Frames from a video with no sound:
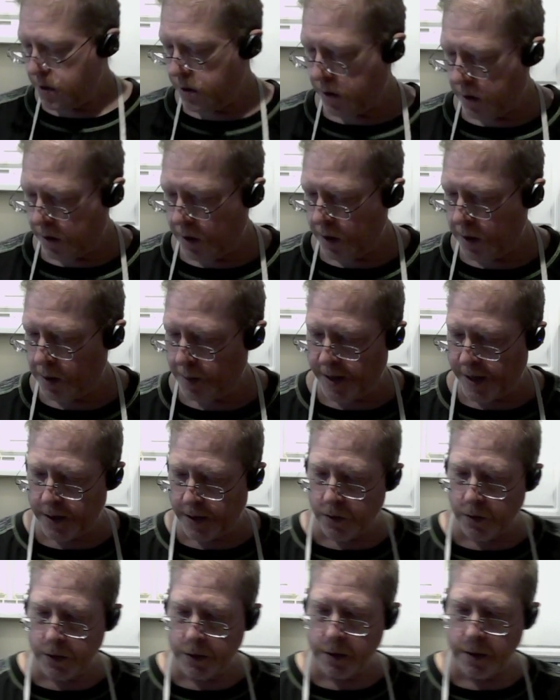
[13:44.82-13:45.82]
on the
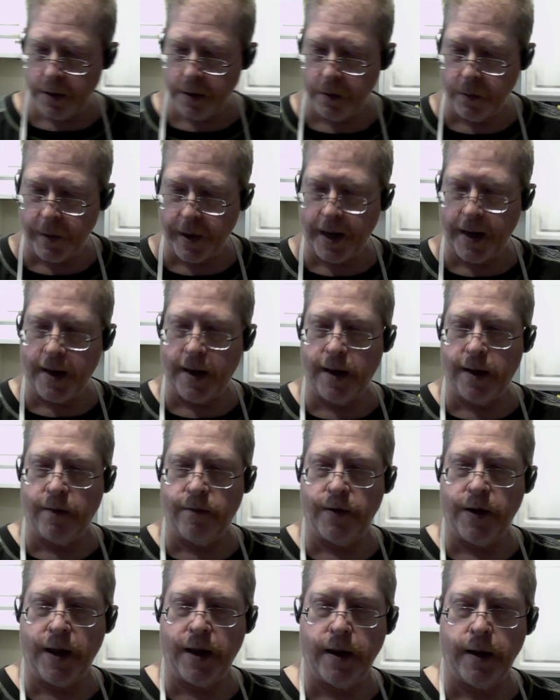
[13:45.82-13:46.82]
bagels, we
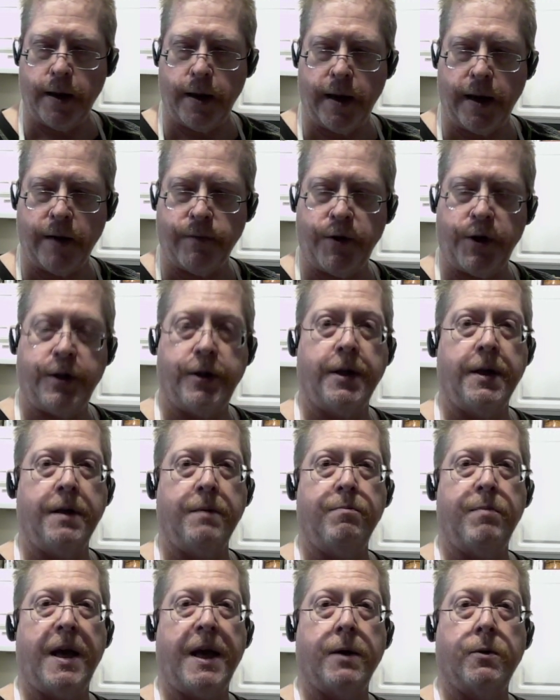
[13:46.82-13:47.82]
have
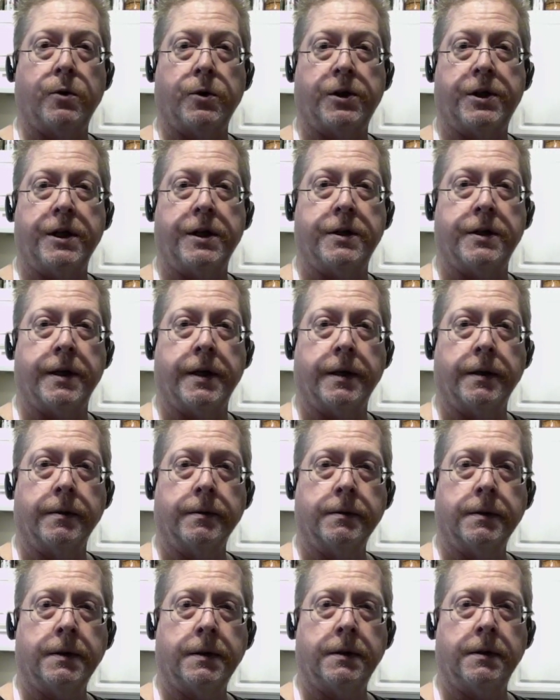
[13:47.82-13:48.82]
everything bagel seasoning.
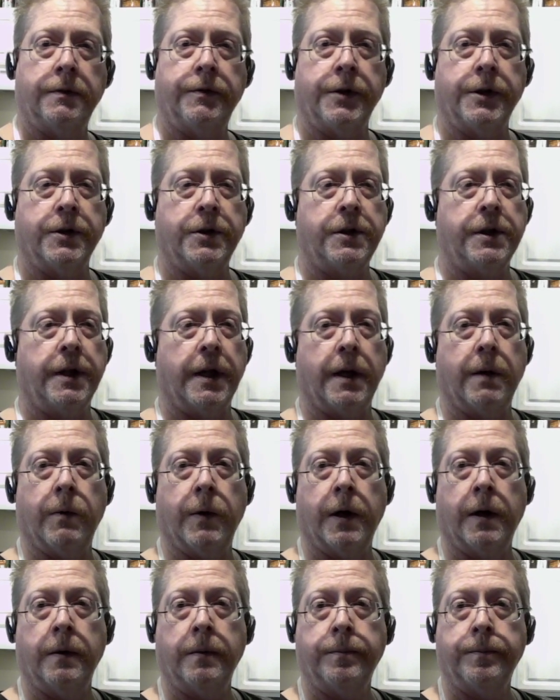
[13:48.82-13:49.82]
I don't know if you can see that
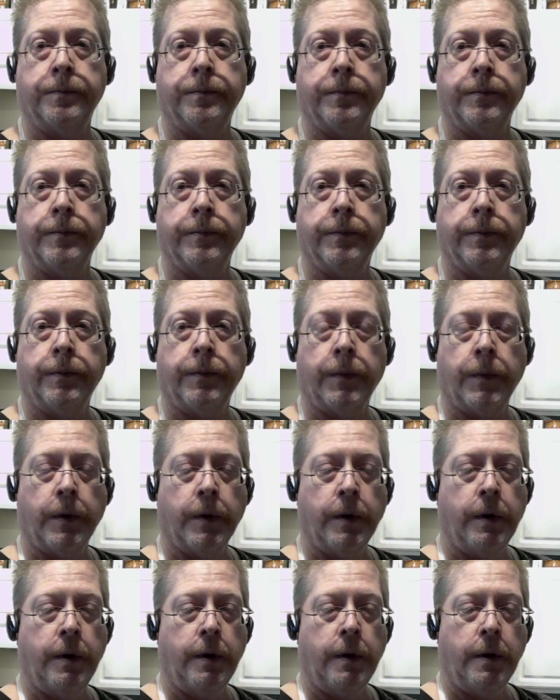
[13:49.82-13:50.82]
well.
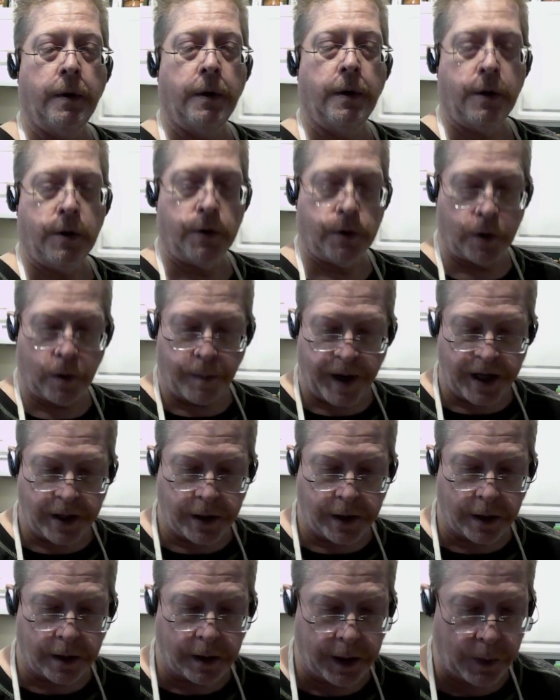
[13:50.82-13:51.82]
So
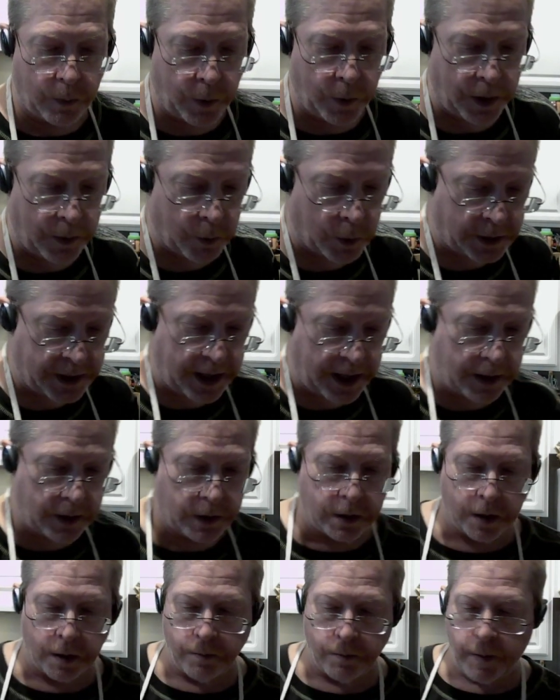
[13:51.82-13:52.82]
basically, we will take
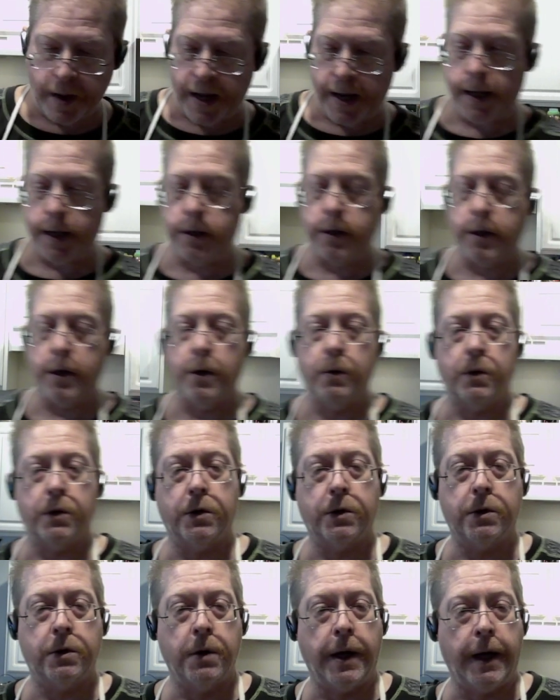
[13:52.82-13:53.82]
some egg
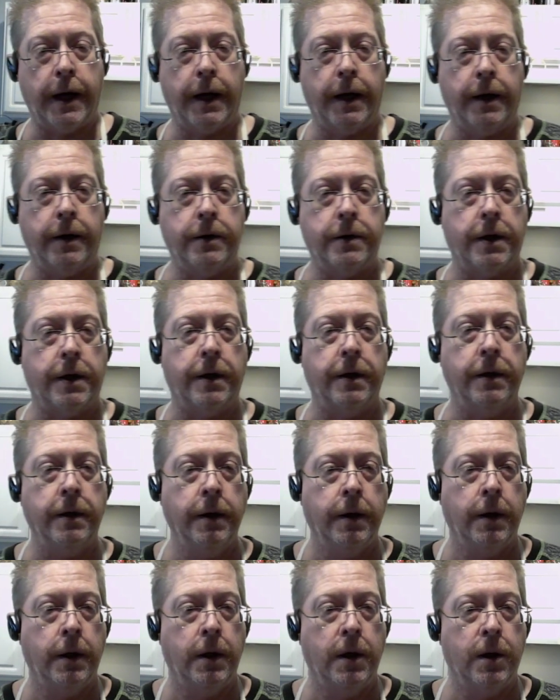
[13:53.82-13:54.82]
yolks and
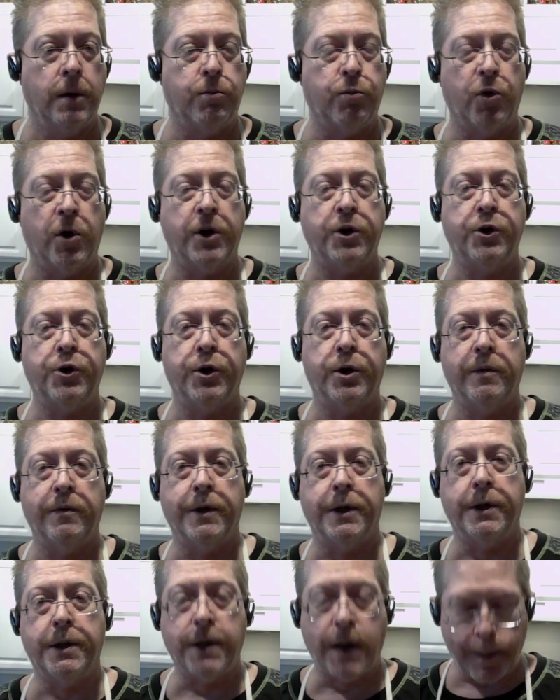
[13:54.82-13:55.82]
brush it over
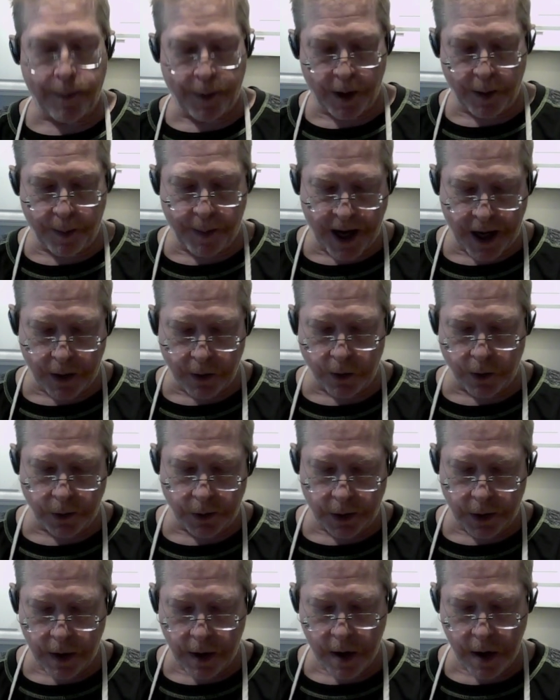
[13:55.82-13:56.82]
the top of the bagels